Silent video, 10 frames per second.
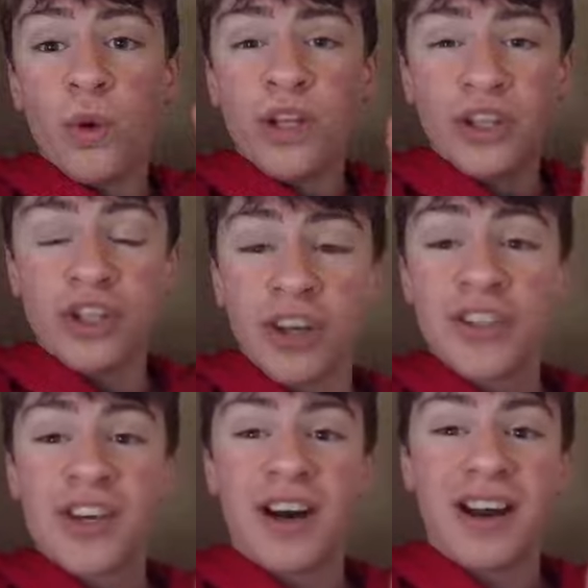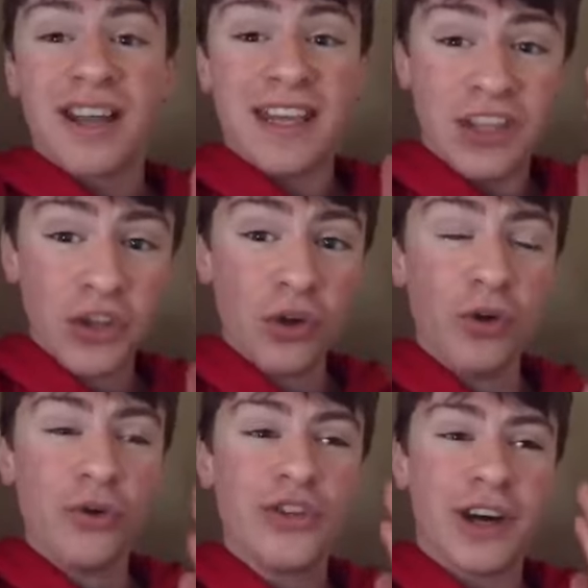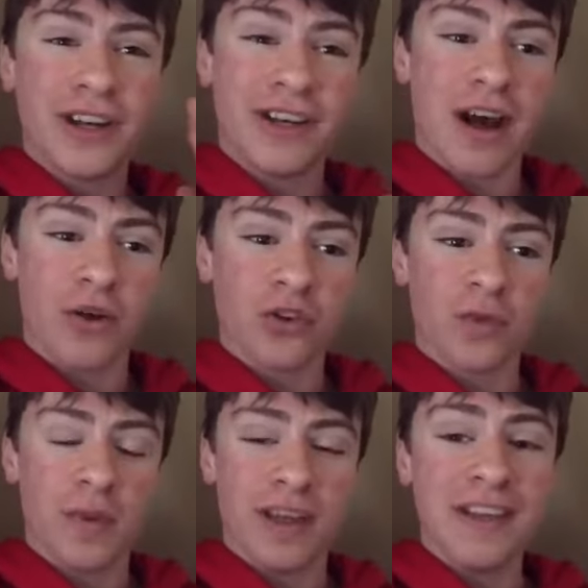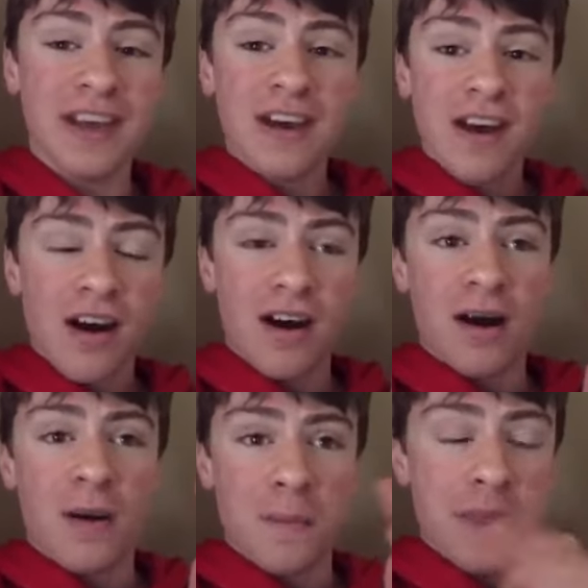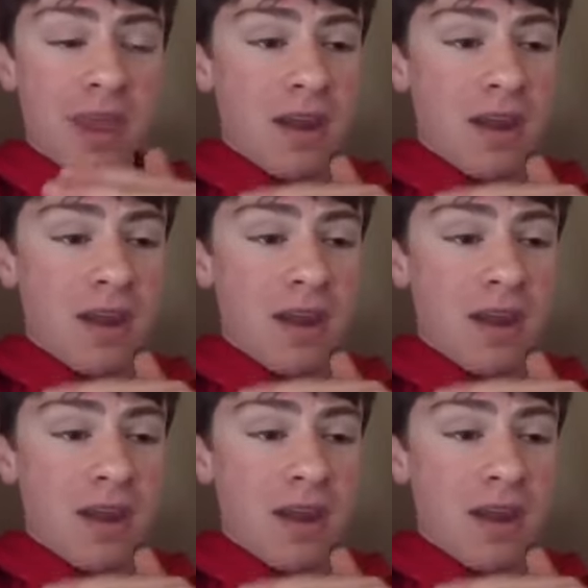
We just got a huge announcement um,